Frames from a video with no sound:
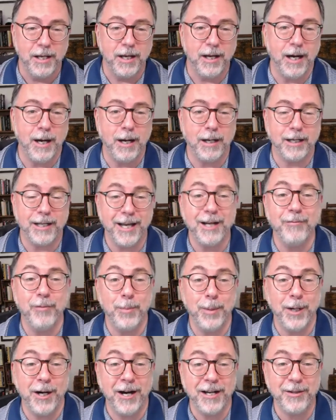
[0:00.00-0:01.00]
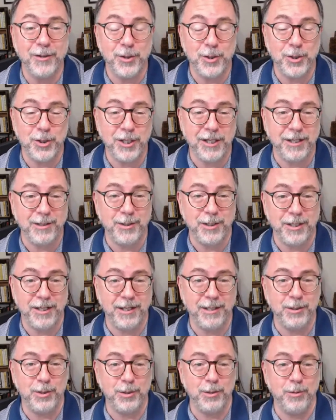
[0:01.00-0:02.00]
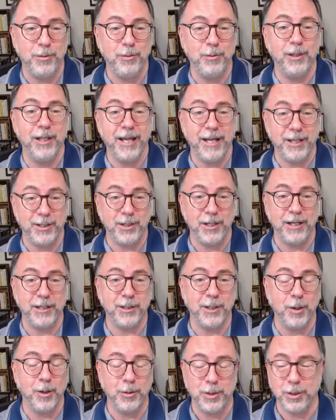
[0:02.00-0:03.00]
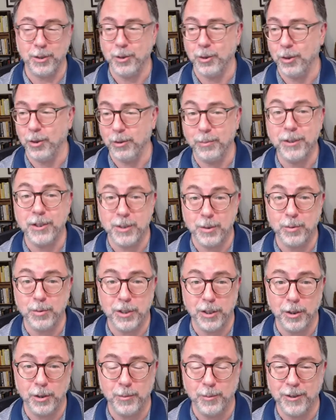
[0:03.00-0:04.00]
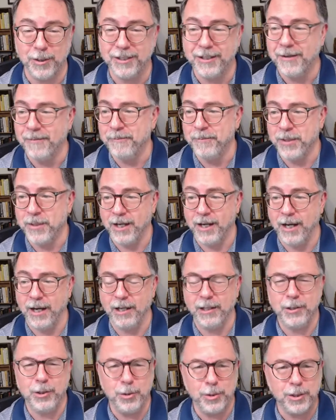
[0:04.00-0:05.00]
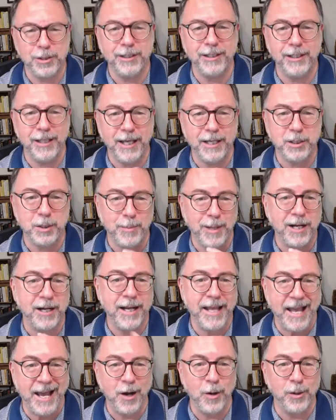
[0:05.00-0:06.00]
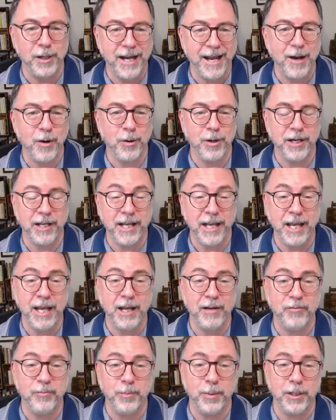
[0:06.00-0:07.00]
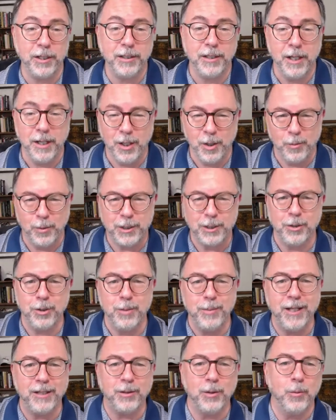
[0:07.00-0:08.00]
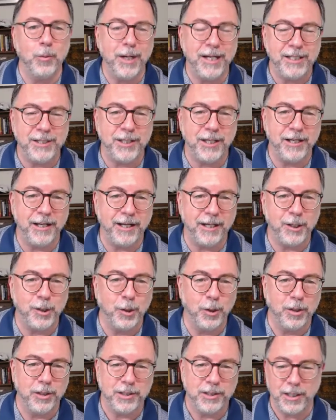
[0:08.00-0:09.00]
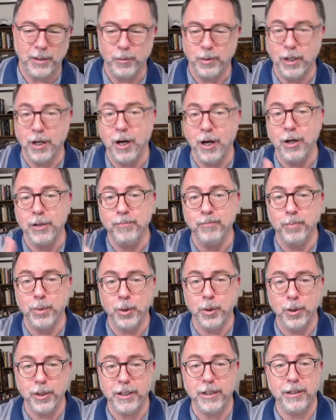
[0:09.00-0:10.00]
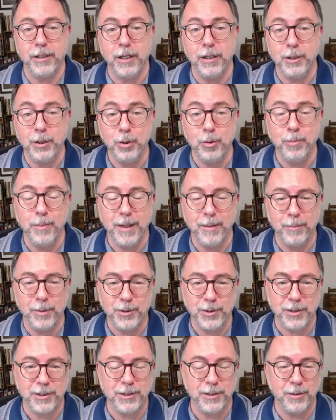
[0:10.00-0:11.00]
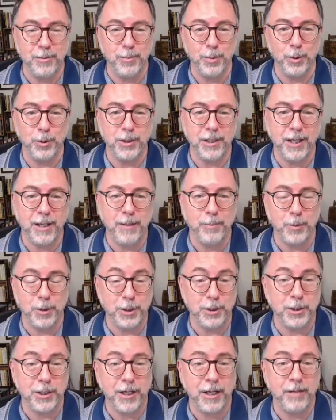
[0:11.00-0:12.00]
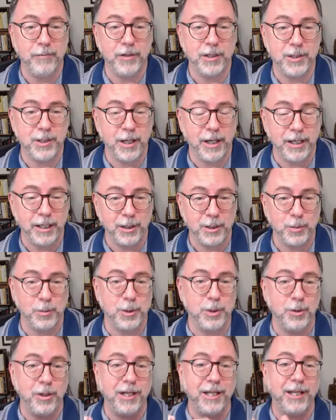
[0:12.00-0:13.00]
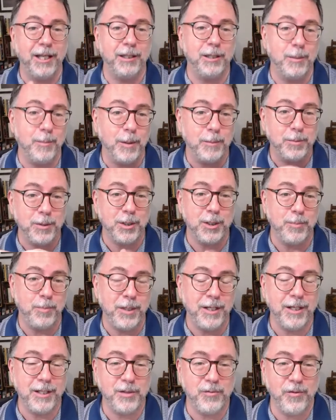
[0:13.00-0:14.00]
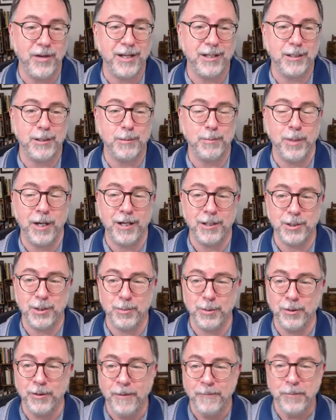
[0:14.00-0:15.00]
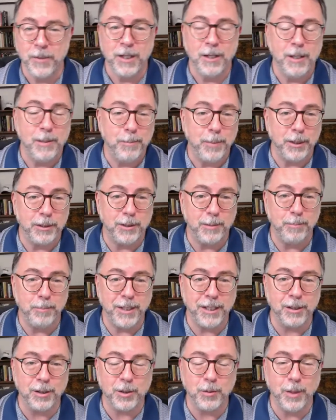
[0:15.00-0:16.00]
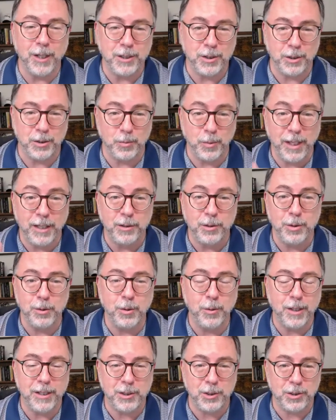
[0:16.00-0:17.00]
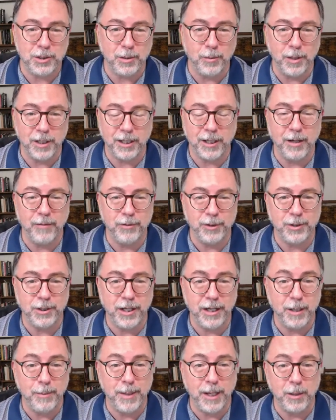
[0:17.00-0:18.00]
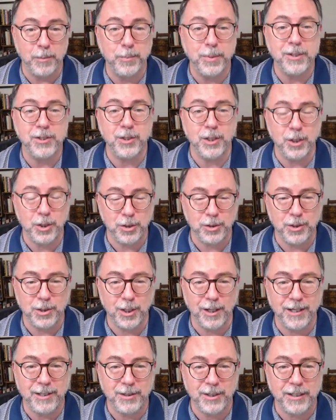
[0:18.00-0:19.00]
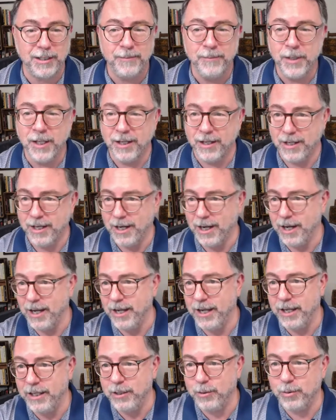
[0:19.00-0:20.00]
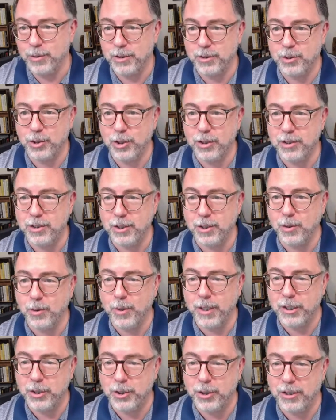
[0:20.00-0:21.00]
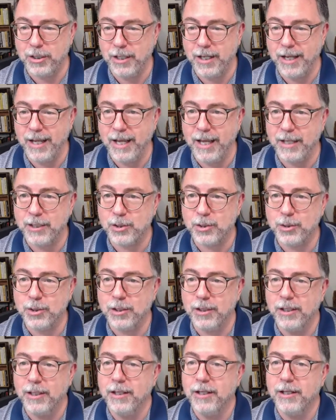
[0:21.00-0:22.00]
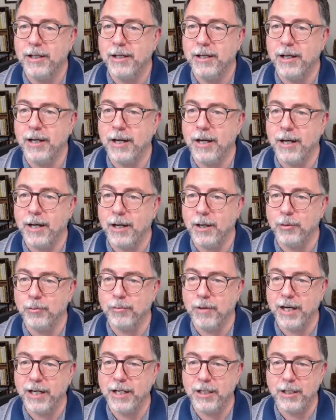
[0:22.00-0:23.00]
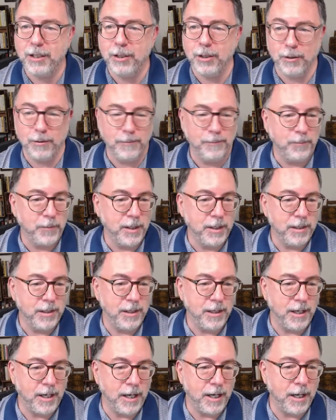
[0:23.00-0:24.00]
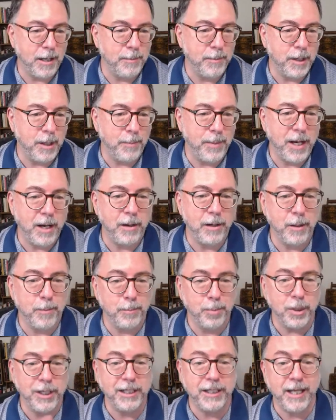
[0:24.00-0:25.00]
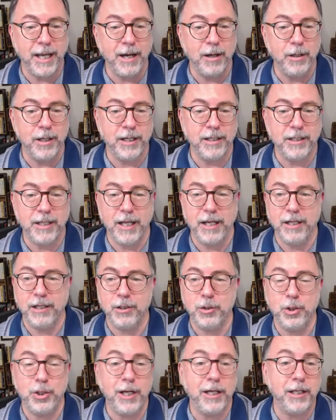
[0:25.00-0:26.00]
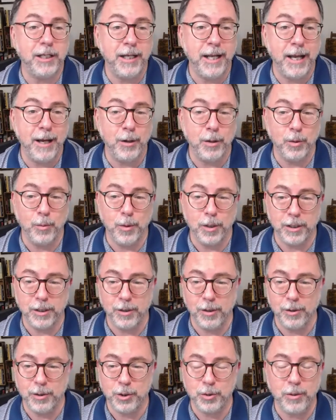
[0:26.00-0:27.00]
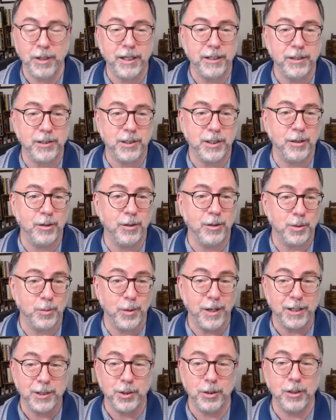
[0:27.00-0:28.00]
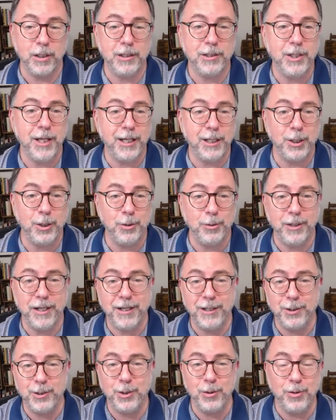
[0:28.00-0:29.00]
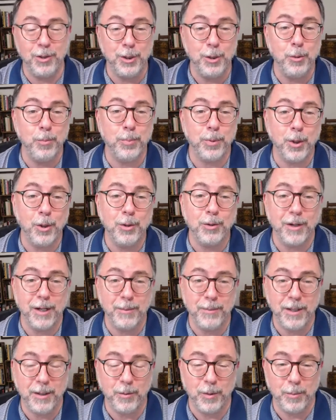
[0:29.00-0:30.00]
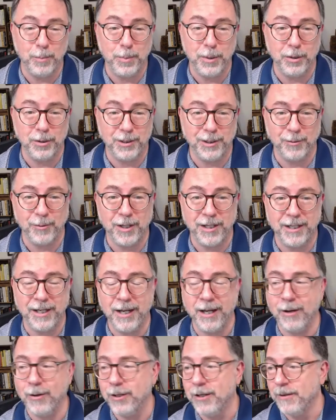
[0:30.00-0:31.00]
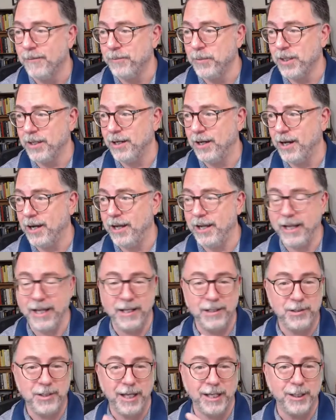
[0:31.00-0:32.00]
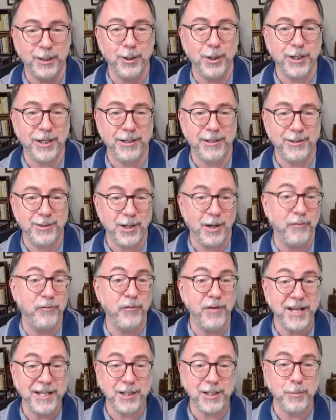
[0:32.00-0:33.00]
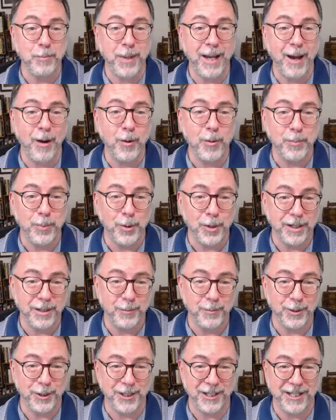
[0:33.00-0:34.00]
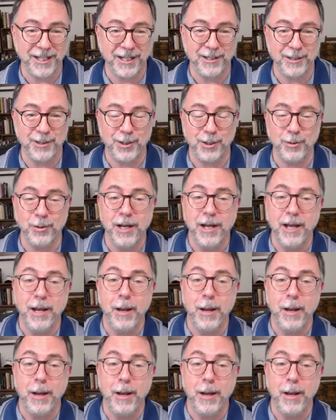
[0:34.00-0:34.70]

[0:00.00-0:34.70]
uh, kind of a behind the scenes into last night's coaching call because it was a good one. Uh, usually lasts about an hour, hour and a half, but what's good about the Wednesday night call is that we're onboarding new members into the boot camp, which is kind of exciting because we're trying to get them up to speed as fast as possible. But the bigger questions, we had two questions I want to cover today about position sizing. Uh, and there was just a question asked uh, right here um, about a breakout and getting shaken out or working on trading skills. So we're actually going to take you into the new program that we're building right now uh, and take a look at a fancy PowerPoint we're going to get into.